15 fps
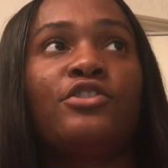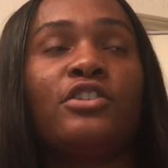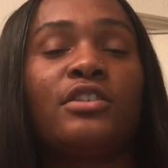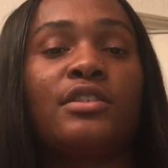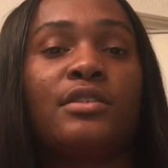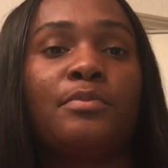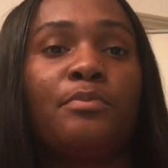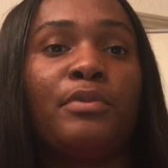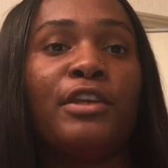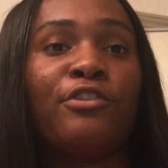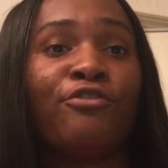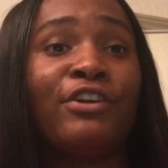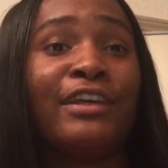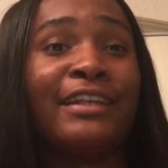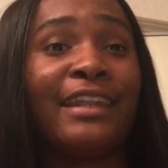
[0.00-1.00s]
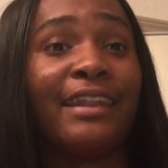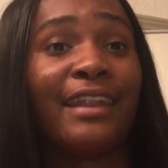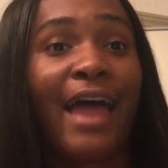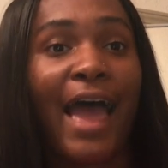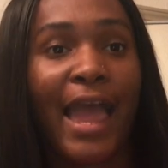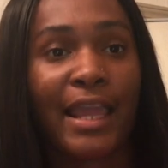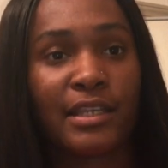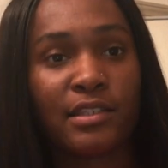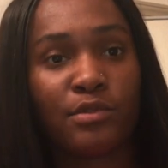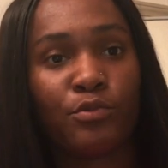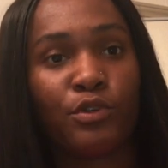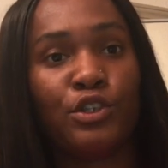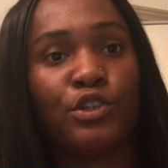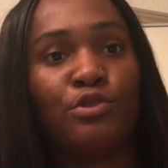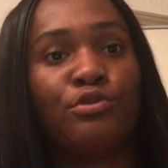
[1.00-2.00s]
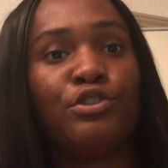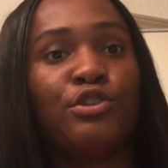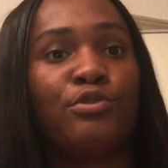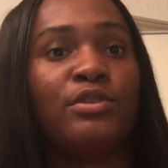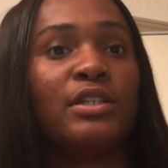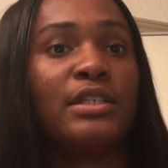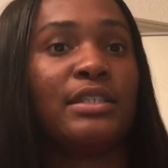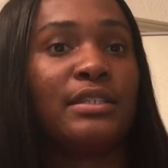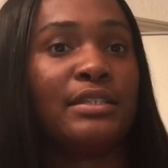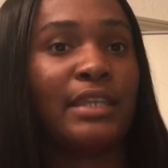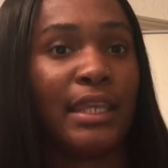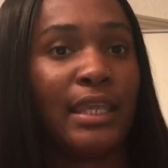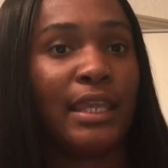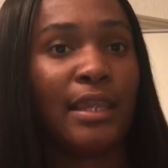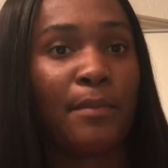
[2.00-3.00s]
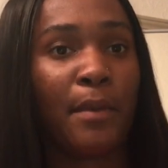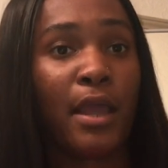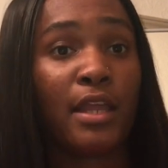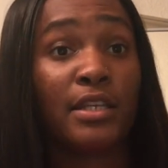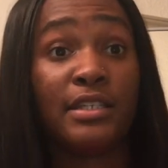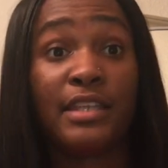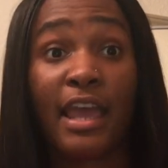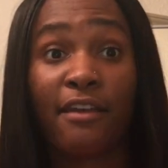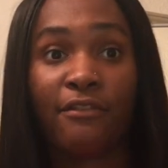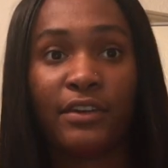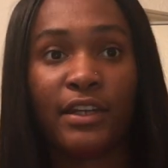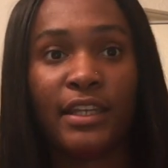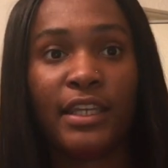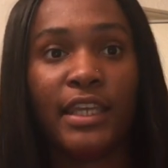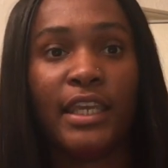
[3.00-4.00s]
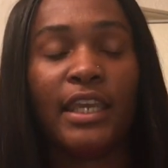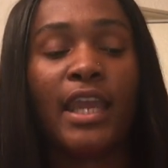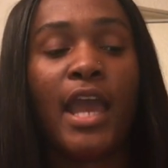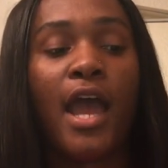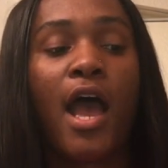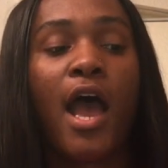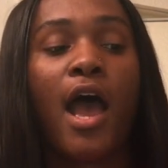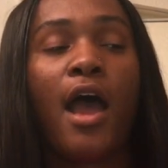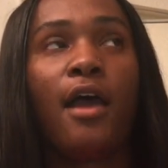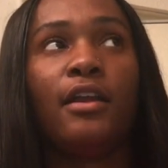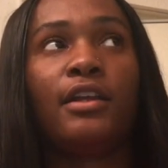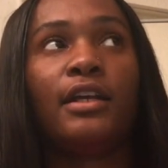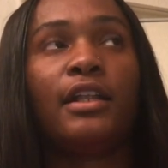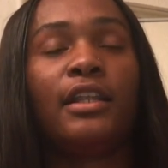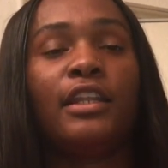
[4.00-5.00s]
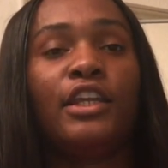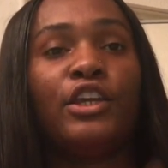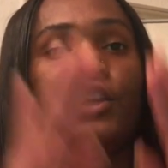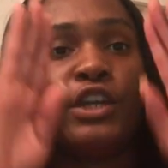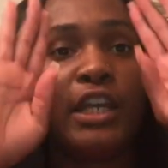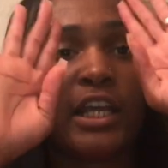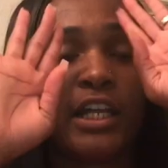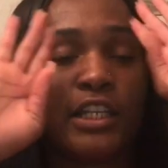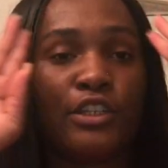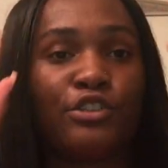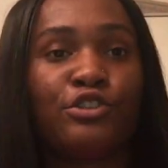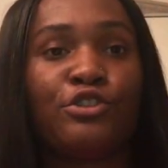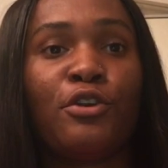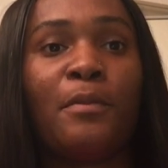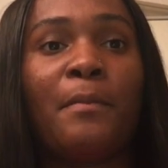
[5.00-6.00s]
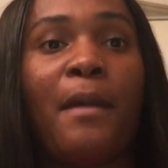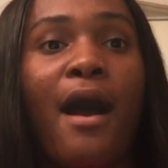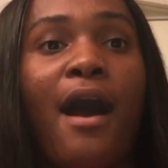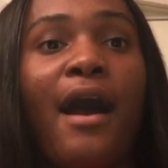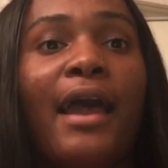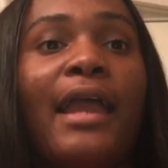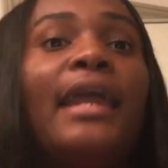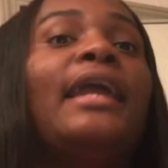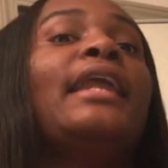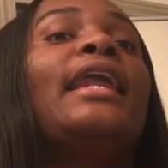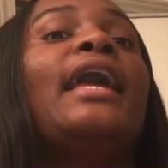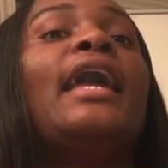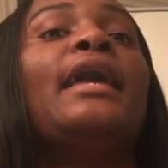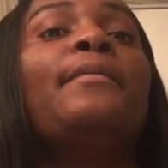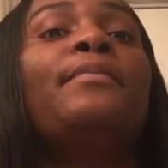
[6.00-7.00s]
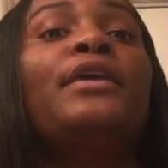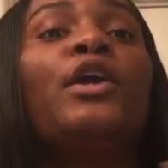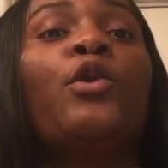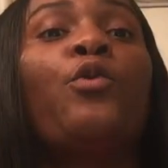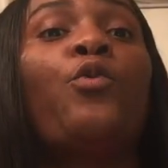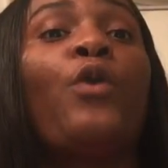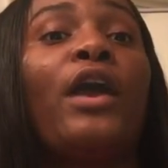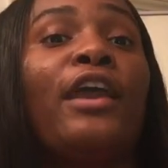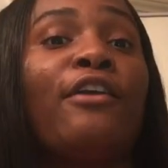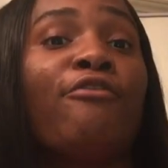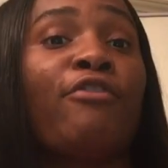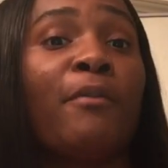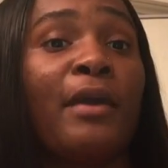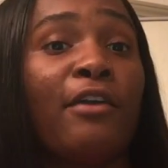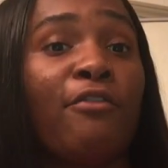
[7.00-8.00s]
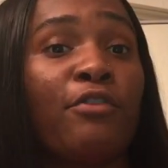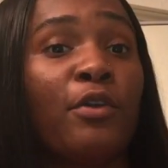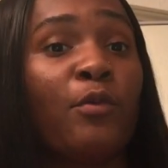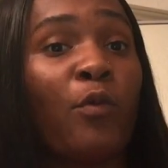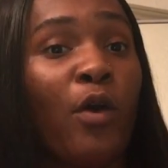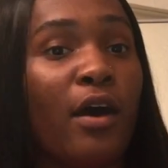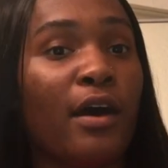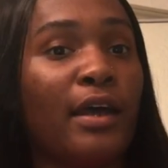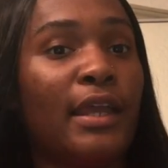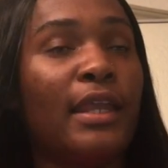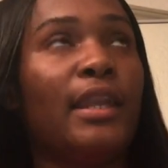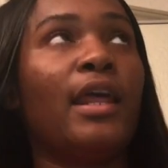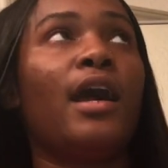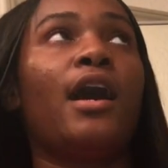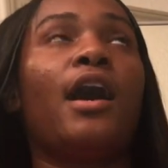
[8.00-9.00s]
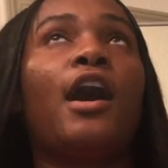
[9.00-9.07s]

Just be relaxed when you do this steam. Definitely. It clears your mind. Be away from everyone.